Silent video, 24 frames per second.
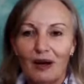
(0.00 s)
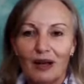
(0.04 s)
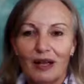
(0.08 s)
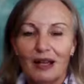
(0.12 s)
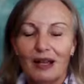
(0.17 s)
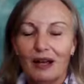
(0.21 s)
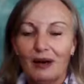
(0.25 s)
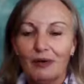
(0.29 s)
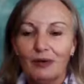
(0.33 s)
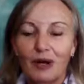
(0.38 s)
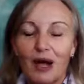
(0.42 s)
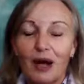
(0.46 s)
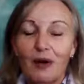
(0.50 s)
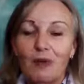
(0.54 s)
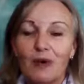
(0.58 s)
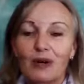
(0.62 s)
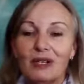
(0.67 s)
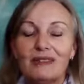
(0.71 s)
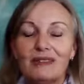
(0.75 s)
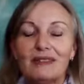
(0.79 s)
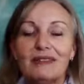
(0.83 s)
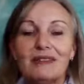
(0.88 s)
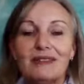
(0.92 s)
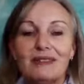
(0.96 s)
I, I
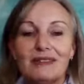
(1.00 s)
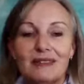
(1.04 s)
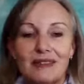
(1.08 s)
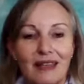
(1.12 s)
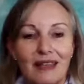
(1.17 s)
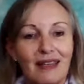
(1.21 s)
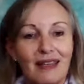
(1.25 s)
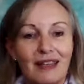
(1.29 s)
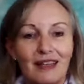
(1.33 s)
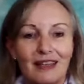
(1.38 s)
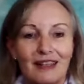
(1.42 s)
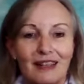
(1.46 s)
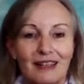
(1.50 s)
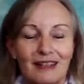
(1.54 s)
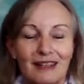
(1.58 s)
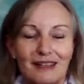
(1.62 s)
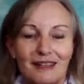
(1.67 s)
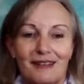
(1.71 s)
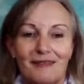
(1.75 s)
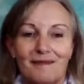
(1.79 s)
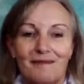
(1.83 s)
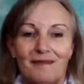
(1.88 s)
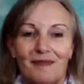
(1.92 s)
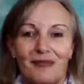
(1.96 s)
wasn't seeing it.
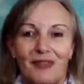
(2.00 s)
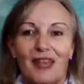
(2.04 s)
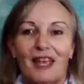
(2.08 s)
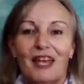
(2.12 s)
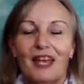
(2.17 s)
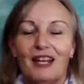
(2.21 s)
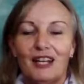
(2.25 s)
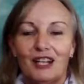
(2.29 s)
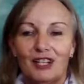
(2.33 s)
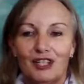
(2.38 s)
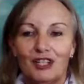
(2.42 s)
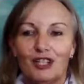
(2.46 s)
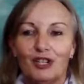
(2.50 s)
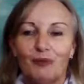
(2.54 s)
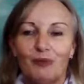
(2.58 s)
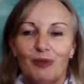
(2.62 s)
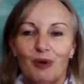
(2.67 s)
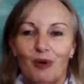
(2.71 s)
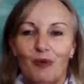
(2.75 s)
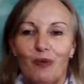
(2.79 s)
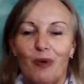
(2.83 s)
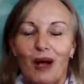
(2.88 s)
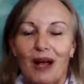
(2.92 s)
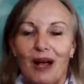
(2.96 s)
And it took me
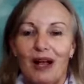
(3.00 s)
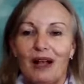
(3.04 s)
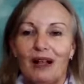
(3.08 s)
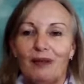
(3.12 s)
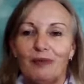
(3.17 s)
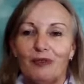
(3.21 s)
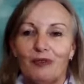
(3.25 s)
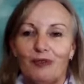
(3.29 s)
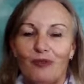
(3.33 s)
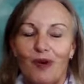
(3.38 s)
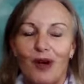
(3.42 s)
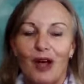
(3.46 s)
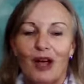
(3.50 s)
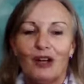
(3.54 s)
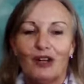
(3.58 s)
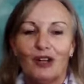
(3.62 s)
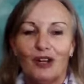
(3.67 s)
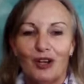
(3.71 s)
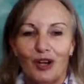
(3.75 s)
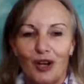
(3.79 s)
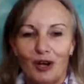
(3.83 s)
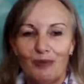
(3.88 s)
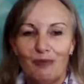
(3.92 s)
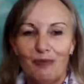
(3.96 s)
a while before I could
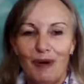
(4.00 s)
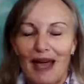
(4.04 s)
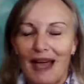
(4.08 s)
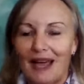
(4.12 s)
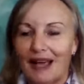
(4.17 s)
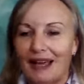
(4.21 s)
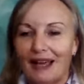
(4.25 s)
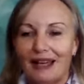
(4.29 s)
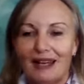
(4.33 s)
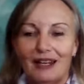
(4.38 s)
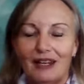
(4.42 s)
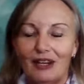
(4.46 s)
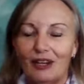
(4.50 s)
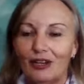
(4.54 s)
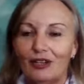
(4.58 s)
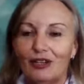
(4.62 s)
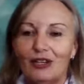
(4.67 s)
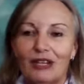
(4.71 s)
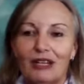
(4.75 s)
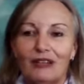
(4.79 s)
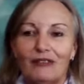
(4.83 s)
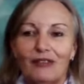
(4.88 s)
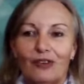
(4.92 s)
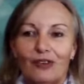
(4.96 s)
go back. And I don't
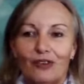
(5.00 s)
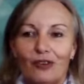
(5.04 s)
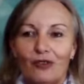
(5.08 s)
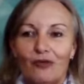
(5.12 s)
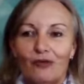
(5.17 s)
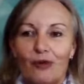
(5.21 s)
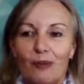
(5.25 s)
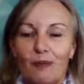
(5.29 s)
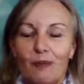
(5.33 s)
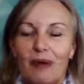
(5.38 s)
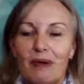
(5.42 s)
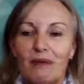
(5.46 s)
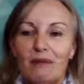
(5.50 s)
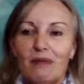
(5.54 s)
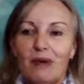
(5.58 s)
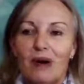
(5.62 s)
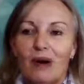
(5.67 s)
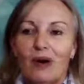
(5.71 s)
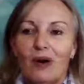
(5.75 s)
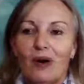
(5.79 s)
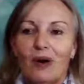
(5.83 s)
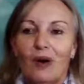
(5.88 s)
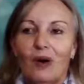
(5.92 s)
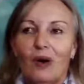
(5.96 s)
even
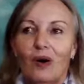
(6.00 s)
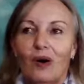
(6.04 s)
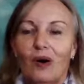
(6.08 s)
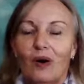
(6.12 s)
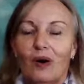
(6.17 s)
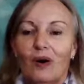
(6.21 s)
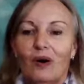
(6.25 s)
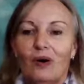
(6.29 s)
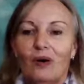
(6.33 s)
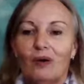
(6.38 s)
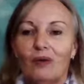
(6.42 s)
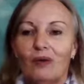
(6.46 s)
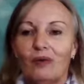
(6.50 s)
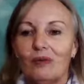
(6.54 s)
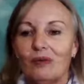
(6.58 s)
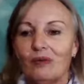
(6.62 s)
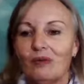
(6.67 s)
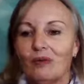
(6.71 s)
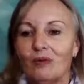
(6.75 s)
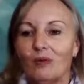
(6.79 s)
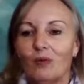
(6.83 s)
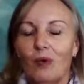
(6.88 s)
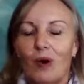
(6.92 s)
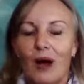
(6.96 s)
remember
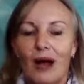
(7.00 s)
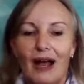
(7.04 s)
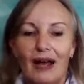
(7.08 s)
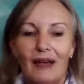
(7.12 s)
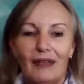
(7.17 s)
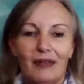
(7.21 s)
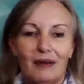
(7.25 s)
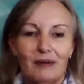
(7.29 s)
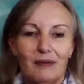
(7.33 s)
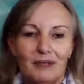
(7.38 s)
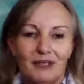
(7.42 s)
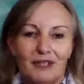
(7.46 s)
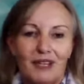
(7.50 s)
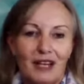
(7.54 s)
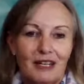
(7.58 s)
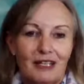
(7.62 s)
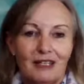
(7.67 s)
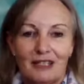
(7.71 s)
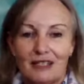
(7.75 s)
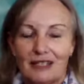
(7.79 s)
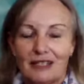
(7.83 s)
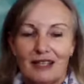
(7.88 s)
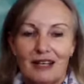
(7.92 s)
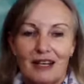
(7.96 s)
why there was that
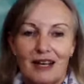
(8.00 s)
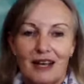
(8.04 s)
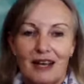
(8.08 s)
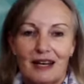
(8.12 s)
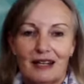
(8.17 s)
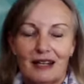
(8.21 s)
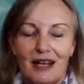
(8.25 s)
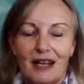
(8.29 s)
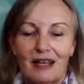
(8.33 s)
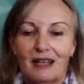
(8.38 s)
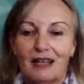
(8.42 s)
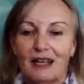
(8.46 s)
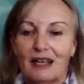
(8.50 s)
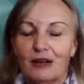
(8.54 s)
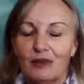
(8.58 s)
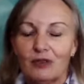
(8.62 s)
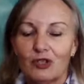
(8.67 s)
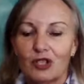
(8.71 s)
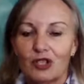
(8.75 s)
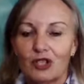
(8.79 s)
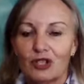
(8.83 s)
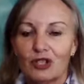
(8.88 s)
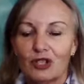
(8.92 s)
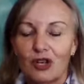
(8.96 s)
disconnect. I think I was
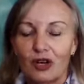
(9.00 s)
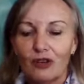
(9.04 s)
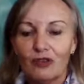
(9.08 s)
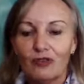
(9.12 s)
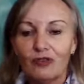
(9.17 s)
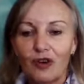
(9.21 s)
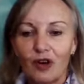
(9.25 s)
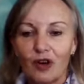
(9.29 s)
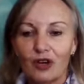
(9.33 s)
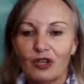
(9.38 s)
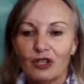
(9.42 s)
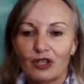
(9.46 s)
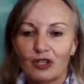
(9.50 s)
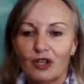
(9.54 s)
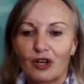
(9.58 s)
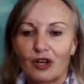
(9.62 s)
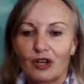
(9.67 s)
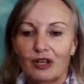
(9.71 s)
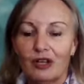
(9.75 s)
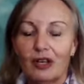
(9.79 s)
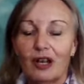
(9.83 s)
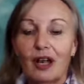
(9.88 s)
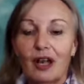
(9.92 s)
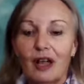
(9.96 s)
just so focused
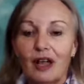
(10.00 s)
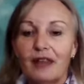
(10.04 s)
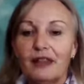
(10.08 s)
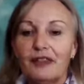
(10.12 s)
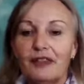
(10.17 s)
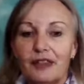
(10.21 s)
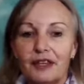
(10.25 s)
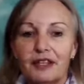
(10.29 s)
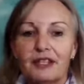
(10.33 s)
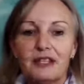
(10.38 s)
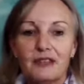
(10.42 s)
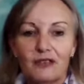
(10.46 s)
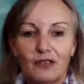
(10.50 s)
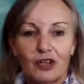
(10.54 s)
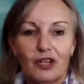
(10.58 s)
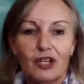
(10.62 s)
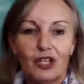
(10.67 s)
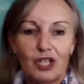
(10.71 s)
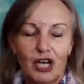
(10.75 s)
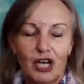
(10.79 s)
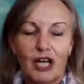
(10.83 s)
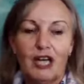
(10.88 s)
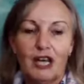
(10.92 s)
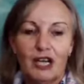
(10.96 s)
on things have got
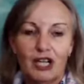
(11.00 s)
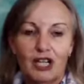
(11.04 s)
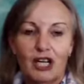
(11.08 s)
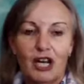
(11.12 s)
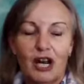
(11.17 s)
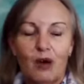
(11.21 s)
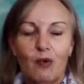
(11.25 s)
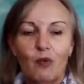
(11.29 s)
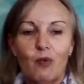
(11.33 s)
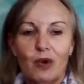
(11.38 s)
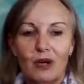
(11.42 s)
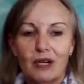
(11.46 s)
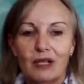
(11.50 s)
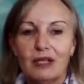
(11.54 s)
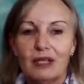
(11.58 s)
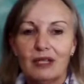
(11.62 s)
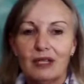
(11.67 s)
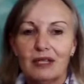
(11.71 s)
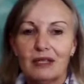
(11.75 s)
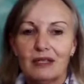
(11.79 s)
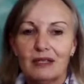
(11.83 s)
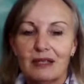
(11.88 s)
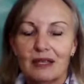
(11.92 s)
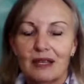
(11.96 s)
change, and I wanted
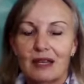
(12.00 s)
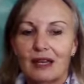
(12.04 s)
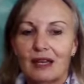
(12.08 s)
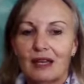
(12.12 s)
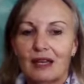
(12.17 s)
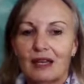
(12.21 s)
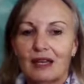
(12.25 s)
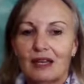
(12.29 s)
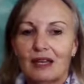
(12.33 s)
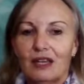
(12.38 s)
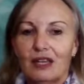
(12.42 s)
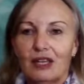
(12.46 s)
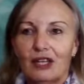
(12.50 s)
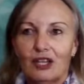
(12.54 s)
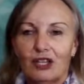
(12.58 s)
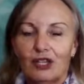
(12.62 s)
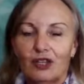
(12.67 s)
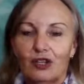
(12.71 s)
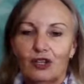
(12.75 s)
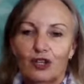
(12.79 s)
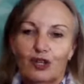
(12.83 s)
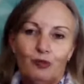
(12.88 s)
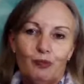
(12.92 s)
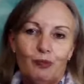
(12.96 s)
this
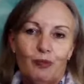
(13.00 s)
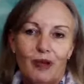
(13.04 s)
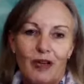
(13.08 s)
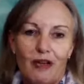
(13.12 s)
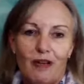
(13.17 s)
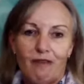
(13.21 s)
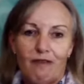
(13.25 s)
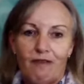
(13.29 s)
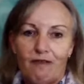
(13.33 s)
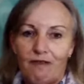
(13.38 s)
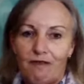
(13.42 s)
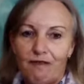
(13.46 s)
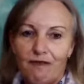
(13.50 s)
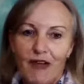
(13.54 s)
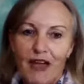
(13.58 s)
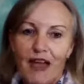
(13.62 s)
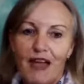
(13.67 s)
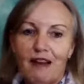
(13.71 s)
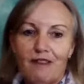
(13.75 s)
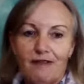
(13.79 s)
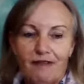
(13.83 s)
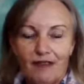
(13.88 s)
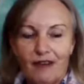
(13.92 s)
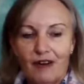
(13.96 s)
huge, big
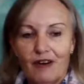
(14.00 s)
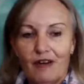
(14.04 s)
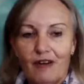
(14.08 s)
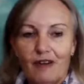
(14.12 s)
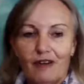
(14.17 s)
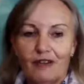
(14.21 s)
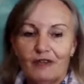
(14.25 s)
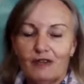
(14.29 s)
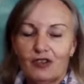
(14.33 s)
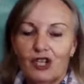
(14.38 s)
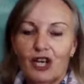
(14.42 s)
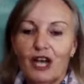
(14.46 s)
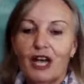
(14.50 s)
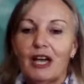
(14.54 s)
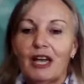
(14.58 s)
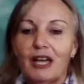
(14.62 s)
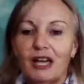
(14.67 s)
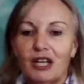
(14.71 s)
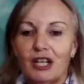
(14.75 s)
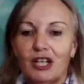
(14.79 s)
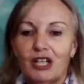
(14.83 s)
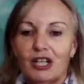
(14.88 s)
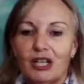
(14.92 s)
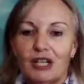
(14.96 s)
fanfare of
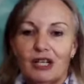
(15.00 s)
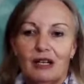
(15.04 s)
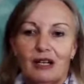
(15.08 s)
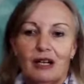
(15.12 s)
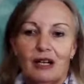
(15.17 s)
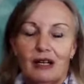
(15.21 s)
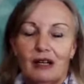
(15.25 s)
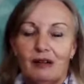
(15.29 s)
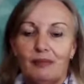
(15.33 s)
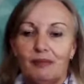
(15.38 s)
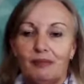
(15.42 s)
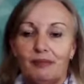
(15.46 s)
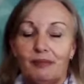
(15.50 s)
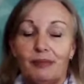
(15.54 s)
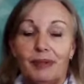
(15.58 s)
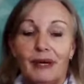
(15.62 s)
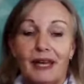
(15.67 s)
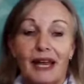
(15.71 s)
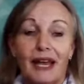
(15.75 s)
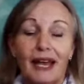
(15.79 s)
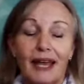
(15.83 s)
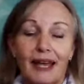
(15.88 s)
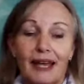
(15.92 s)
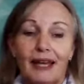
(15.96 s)
change, and but
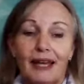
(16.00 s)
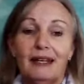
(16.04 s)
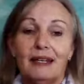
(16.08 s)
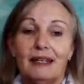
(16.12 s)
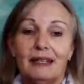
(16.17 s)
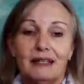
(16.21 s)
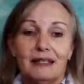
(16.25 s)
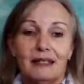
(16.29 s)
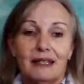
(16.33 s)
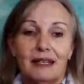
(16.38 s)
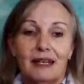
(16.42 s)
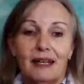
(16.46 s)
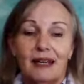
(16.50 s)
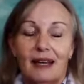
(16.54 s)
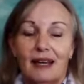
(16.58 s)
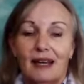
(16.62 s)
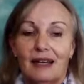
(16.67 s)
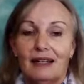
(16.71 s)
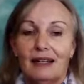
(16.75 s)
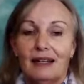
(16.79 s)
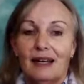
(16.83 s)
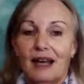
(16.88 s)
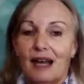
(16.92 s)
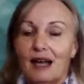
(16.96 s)
I had it. I
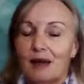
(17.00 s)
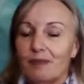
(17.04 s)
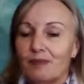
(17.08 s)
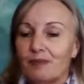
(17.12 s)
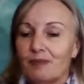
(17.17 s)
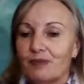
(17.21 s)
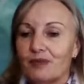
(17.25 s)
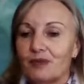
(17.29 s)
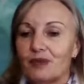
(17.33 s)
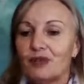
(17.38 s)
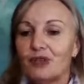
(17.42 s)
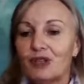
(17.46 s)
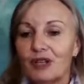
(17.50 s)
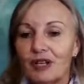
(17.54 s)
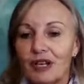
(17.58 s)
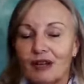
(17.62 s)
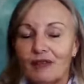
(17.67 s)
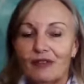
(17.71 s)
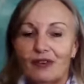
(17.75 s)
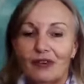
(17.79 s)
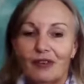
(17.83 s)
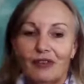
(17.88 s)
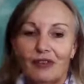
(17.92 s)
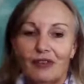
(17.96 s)
had uprooted
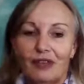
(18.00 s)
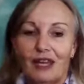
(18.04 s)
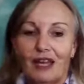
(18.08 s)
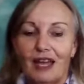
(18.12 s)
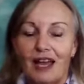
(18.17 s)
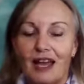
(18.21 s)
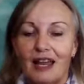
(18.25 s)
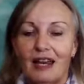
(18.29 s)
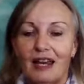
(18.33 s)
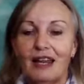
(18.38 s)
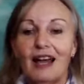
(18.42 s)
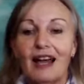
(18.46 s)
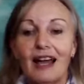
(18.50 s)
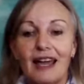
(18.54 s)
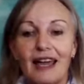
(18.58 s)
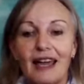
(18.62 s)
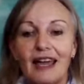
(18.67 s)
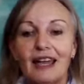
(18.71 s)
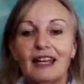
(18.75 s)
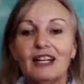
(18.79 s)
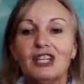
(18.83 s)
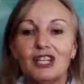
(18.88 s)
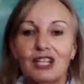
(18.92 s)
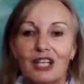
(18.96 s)
everything, and I
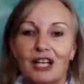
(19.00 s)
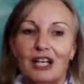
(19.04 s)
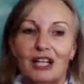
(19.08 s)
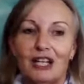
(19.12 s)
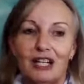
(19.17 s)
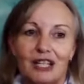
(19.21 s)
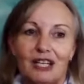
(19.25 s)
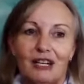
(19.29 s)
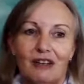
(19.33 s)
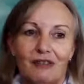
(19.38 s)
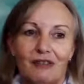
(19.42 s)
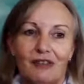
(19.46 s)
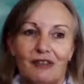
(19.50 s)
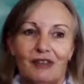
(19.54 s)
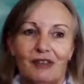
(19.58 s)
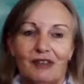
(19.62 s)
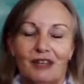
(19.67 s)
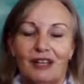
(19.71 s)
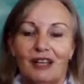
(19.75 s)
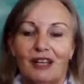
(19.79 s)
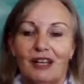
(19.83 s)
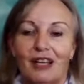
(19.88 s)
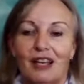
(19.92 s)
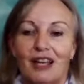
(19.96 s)
had changed
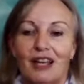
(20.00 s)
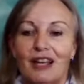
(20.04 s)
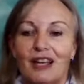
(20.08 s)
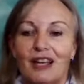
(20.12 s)
everything.